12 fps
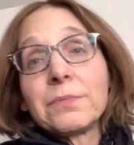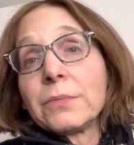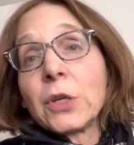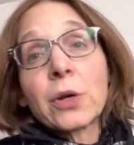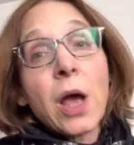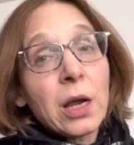
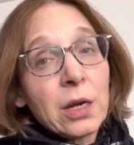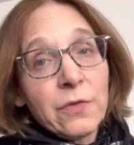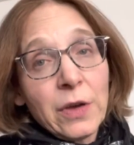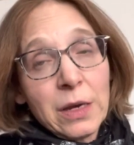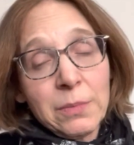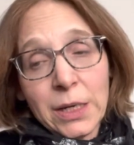you're not going to
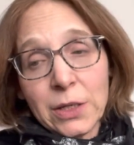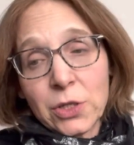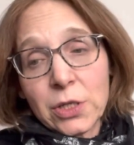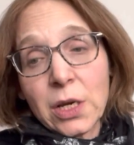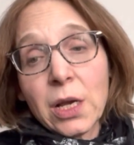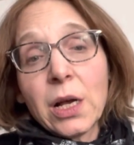find
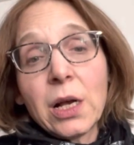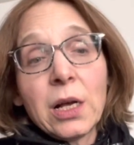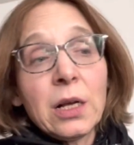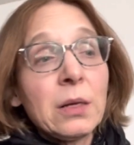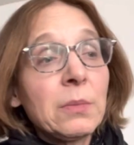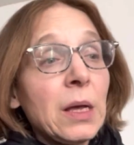much.
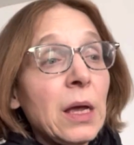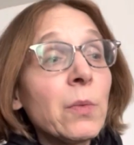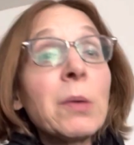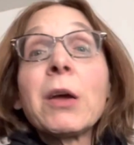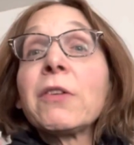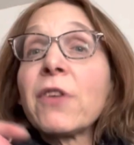Um, and
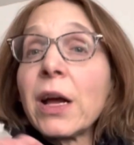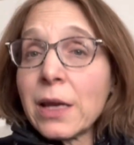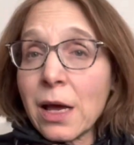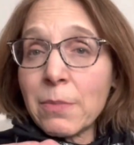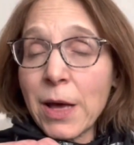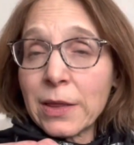we may find
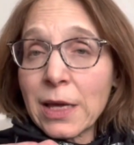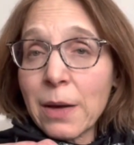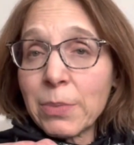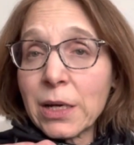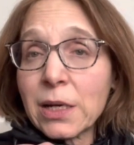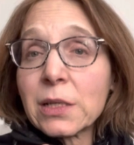out about that
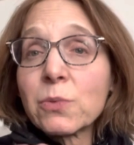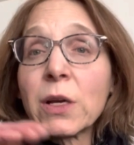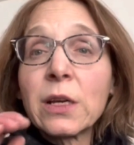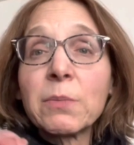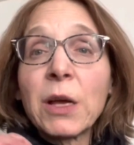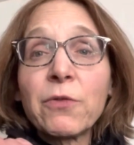because when
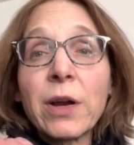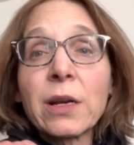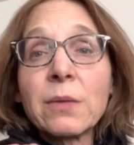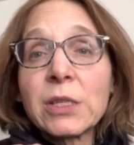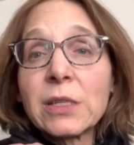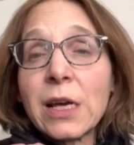my friend
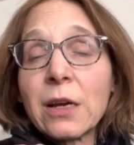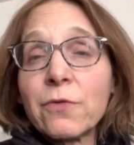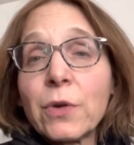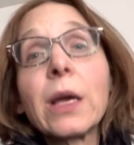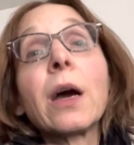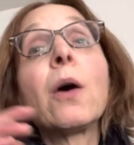comes to town, if
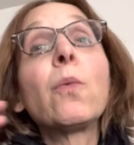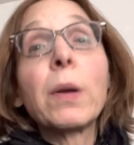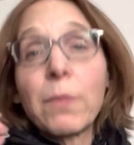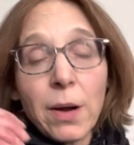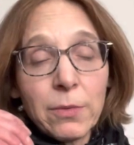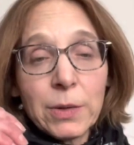we go, we
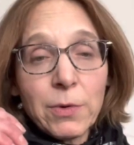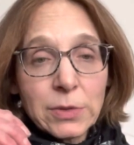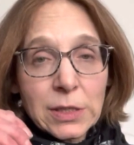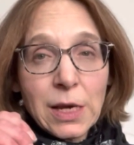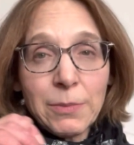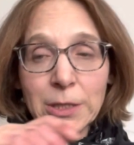probably won't
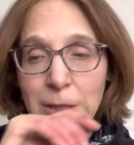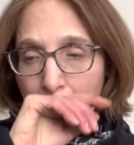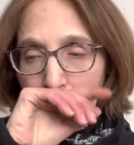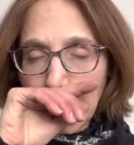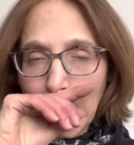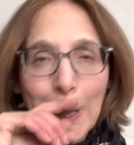stay much
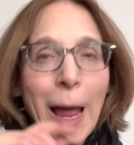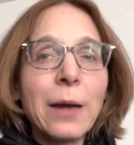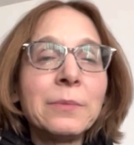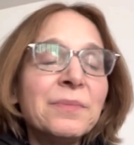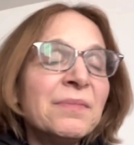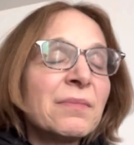longer than that.
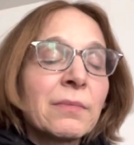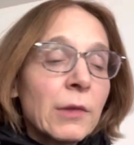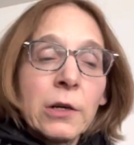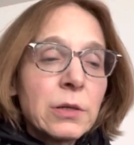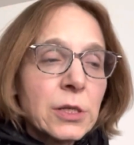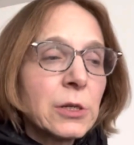
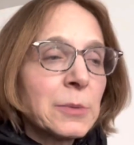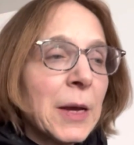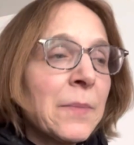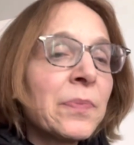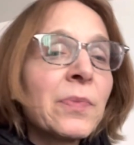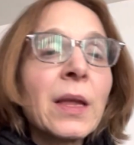No, oh, excuse
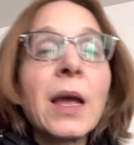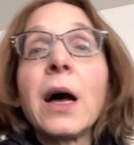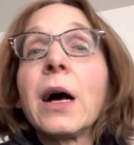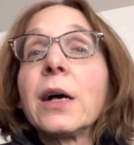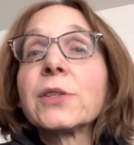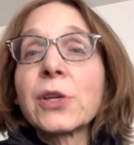me.
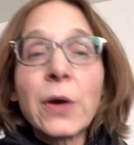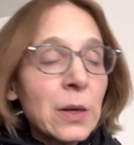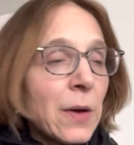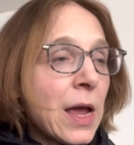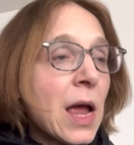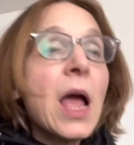Uh, so
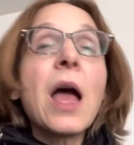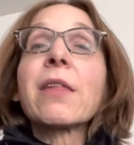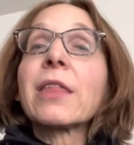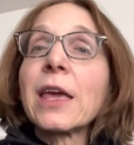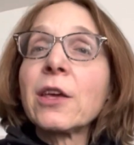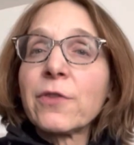anyway,
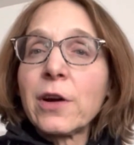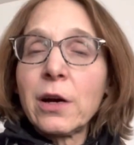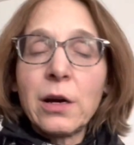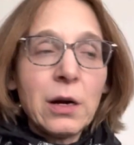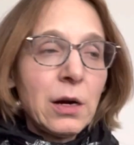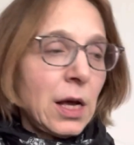thank you
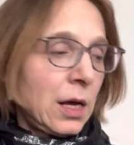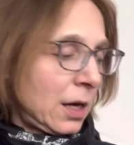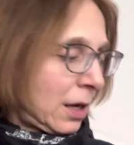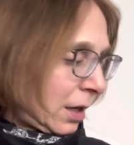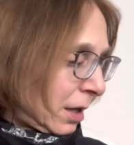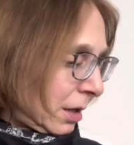for
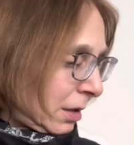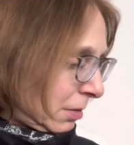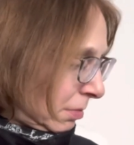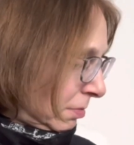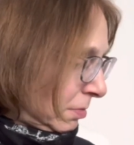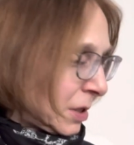uh,
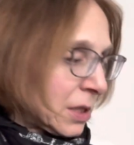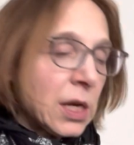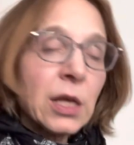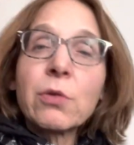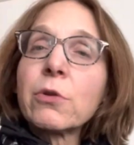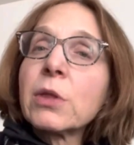
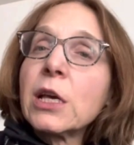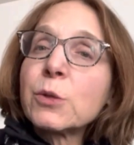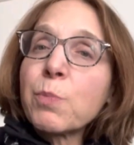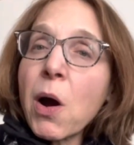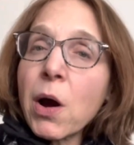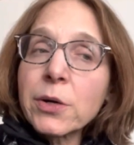sitting through this
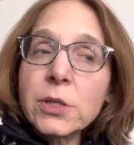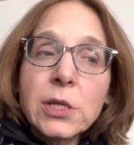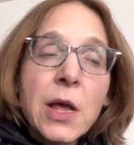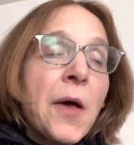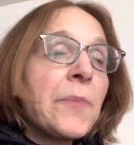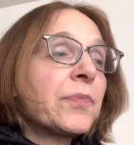part.
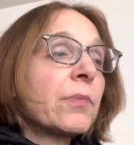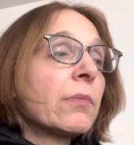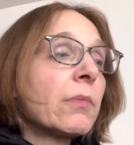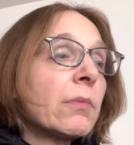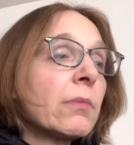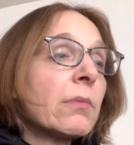
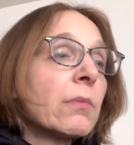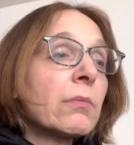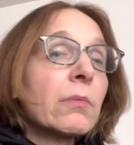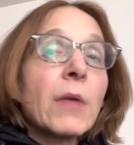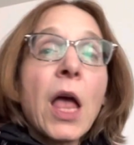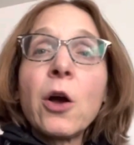
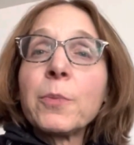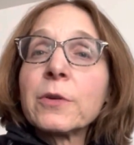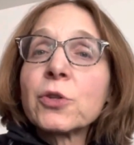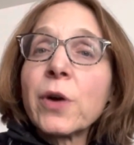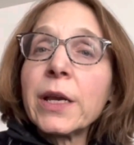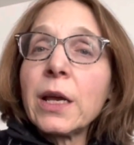I hope you enjoyed